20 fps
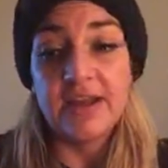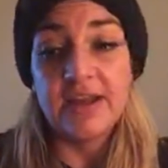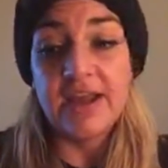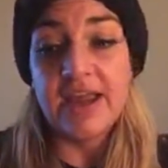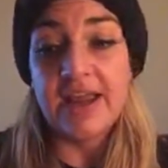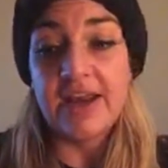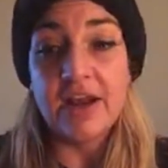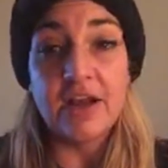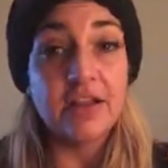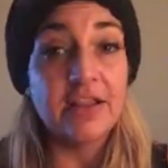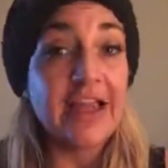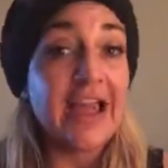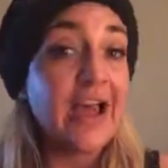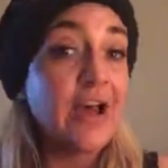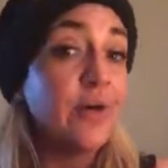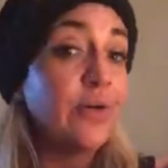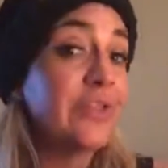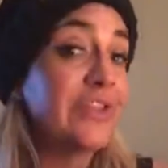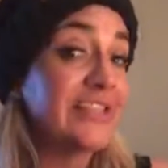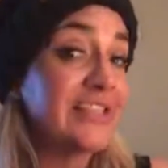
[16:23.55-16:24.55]
and
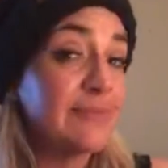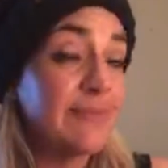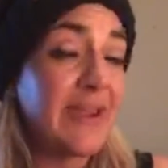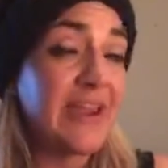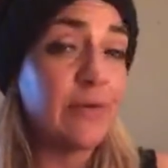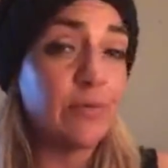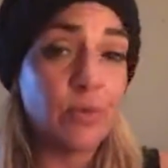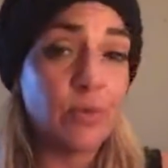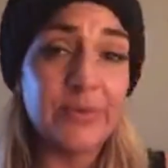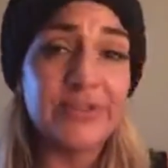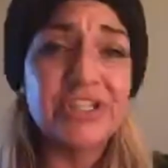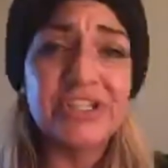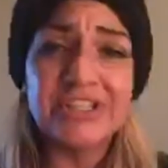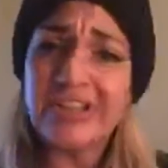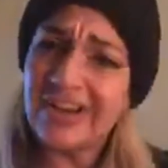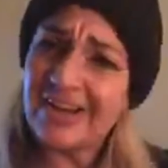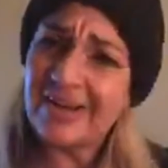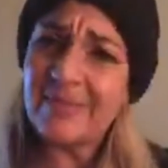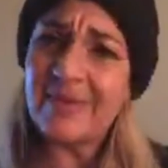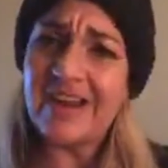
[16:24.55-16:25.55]
allow the space. Weren't we just
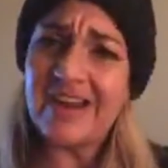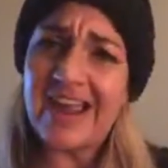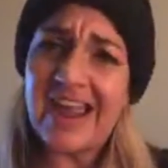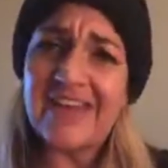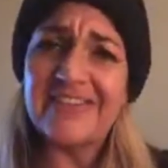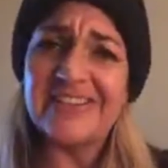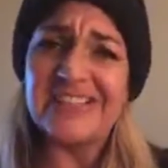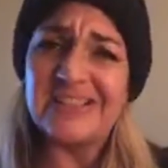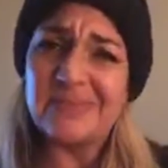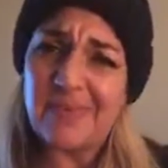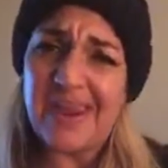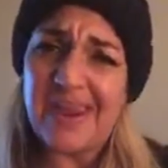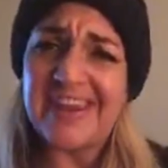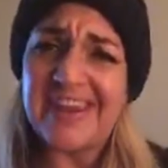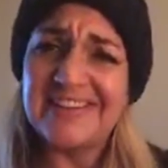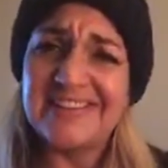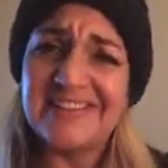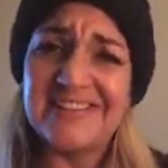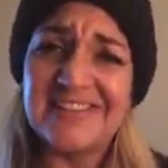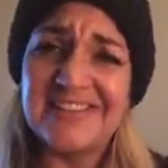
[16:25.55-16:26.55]
talking about having
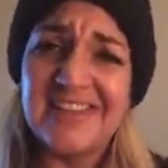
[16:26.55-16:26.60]
space?